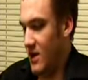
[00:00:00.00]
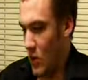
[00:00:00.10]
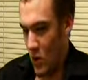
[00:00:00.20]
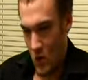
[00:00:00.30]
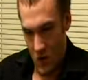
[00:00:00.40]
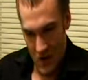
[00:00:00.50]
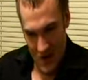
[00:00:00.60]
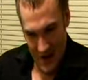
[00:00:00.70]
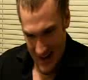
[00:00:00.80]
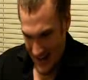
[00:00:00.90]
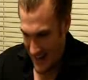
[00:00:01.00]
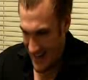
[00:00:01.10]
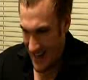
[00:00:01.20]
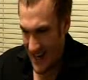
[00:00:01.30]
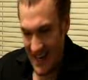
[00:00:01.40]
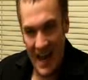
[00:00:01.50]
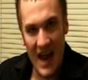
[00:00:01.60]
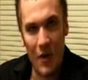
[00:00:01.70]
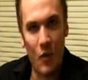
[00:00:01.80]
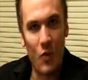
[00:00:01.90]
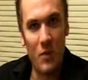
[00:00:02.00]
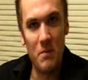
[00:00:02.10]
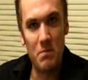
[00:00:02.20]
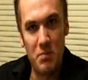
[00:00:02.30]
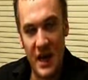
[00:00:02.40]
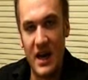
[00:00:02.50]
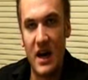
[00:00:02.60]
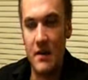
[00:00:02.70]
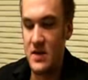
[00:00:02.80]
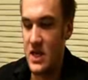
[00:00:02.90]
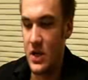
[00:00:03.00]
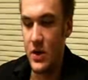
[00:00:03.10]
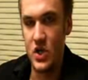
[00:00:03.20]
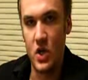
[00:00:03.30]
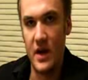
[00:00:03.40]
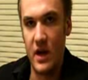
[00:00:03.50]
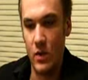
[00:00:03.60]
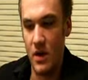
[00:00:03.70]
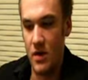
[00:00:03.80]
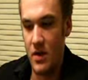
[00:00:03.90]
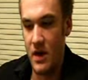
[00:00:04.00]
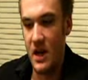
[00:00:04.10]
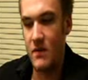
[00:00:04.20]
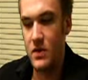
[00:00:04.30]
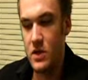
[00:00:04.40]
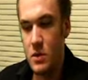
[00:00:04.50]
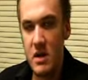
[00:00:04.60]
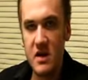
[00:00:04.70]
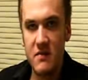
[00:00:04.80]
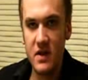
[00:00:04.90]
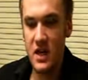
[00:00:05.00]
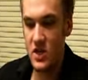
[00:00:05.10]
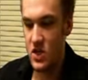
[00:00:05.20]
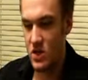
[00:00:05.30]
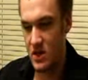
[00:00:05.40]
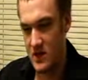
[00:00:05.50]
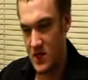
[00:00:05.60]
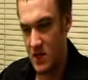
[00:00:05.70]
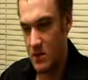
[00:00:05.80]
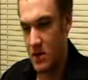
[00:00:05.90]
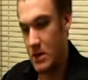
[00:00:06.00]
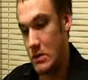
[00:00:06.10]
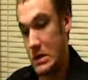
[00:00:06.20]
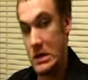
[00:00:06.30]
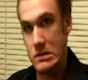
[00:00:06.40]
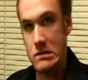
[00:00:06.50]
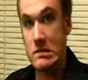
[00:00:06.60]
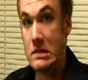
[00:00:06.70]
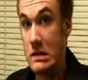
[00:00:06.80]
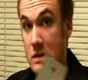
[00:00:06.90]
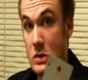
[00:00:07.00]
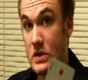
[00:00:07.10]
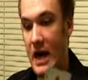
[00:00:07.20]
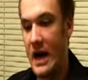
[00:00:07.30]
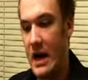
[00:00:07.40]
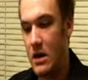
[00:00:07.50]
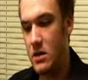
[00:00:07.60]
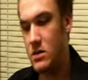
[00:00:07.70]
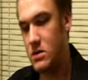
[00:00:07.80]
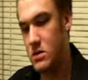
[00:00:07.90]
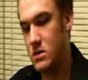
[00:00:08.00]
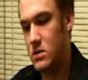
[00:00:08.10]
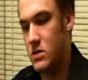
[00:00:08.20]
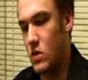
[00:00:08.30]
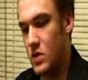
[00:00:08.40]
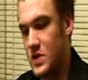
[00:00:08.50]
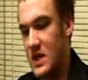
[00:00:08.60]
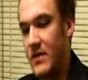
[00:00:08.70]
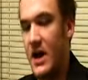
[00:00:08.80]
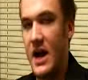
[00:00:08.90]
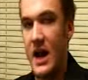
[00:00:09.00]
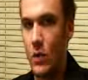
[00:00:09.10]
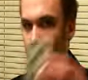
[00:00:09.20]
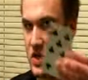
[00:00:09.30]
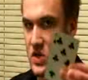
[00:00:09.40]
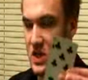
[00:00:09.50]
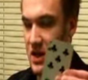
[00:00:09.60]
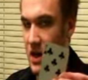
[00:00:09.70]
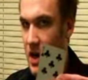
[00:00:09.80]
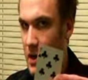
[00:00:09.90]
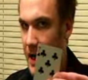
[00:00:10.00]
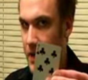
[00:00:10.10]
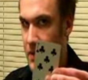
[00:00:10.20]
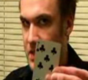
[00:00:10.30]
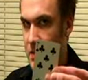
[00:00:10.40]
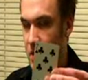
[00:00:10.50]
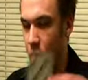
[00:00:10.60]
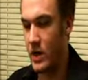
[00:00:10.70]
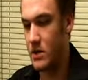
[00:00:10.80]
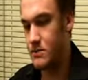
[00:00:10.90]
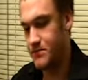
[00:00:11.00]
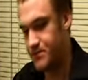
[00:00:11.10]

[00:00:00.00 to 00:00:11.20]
or any hand big enough to go to showdown with. And if you do make a flush, it's going to be, well, either deuce high or 7 high, which is unlikely to be the winner.